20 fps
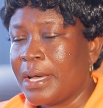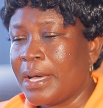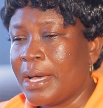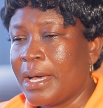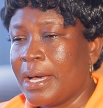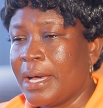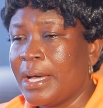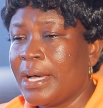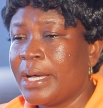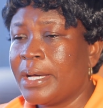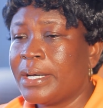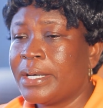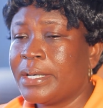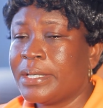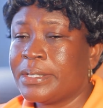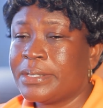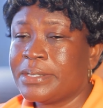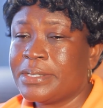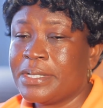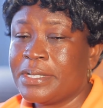
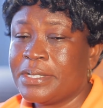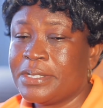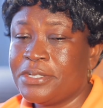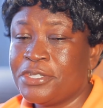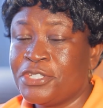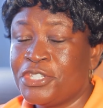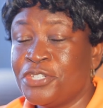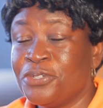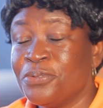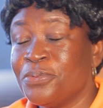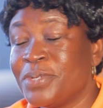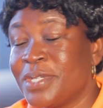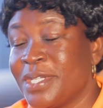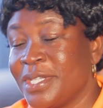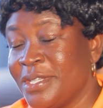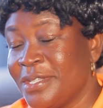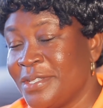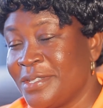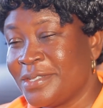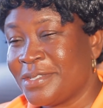our
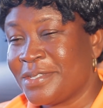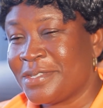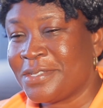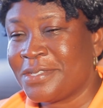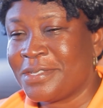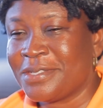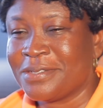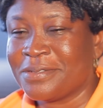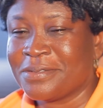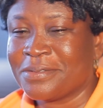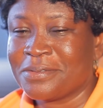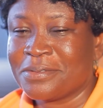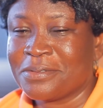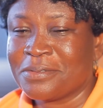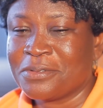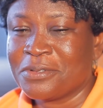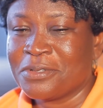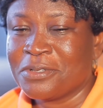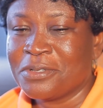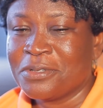duties
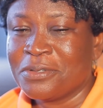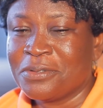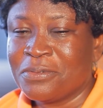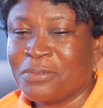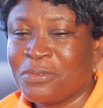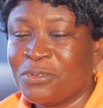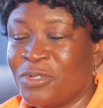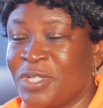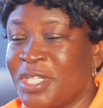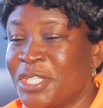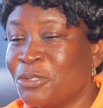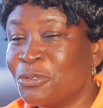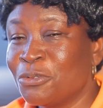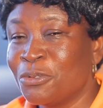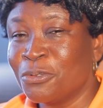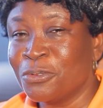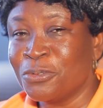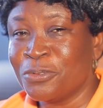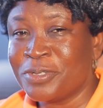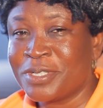will
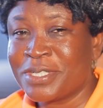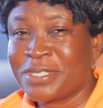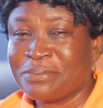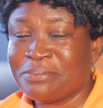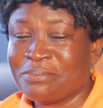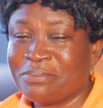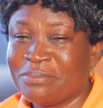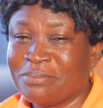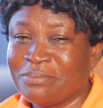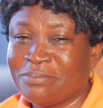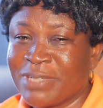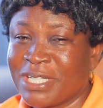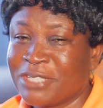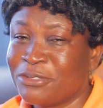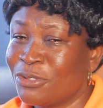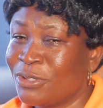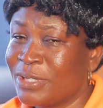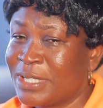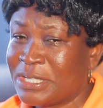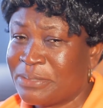include but
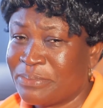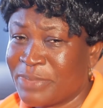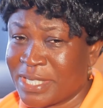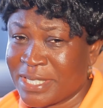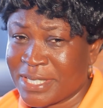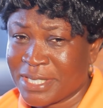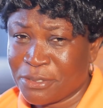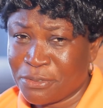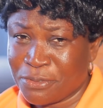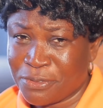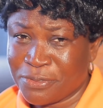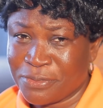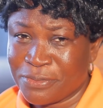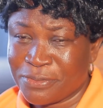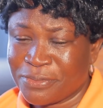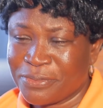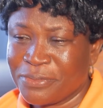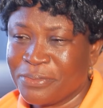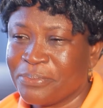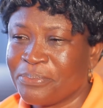not limited
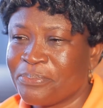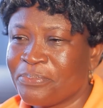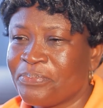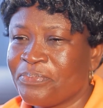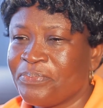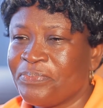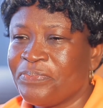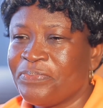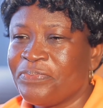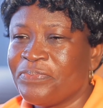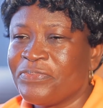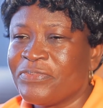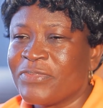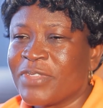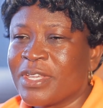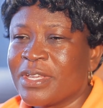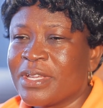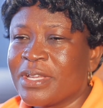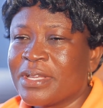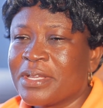to
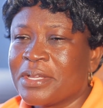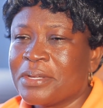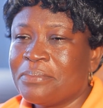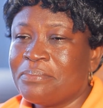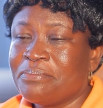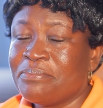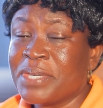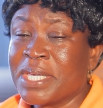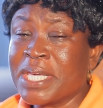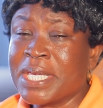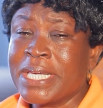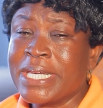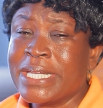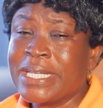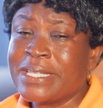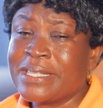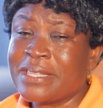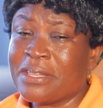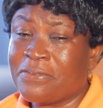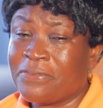
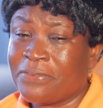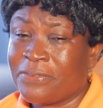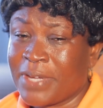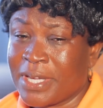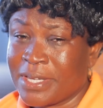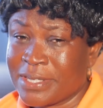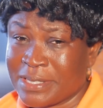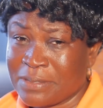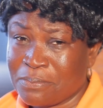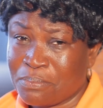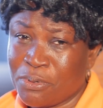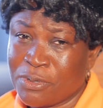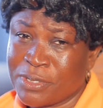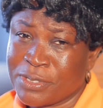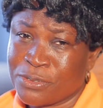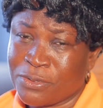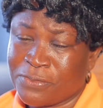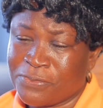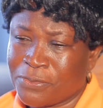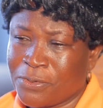being the first
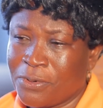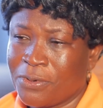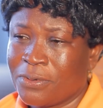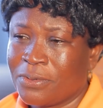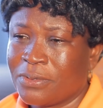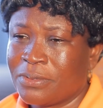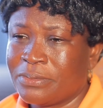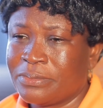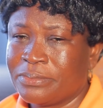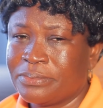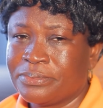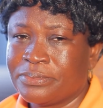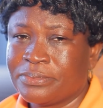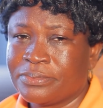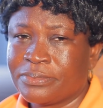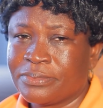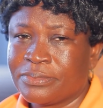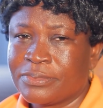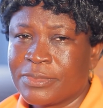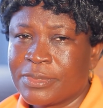point of call
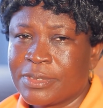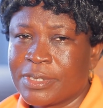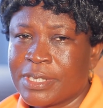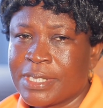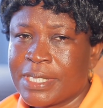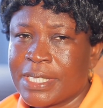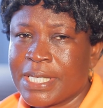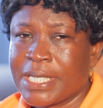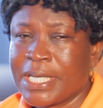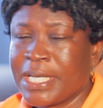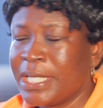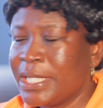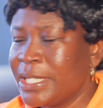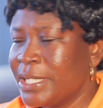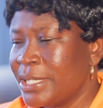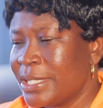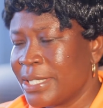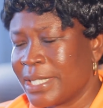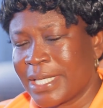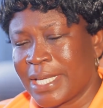
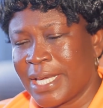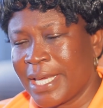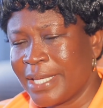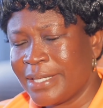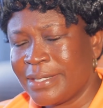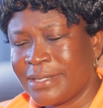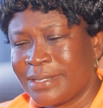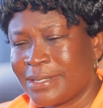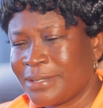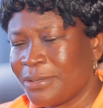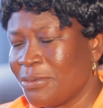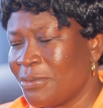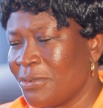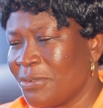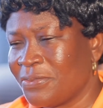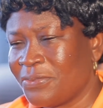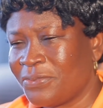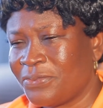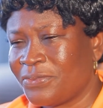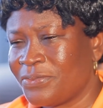in case
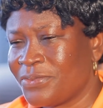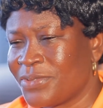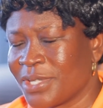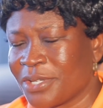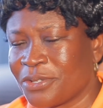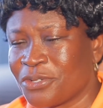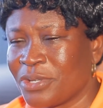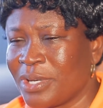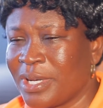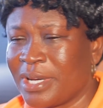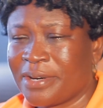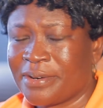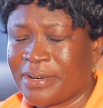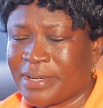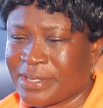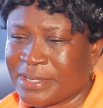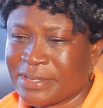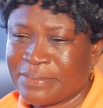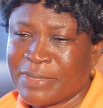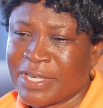of sexual
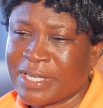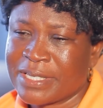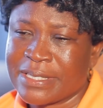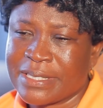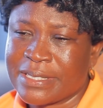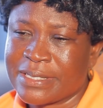harassment?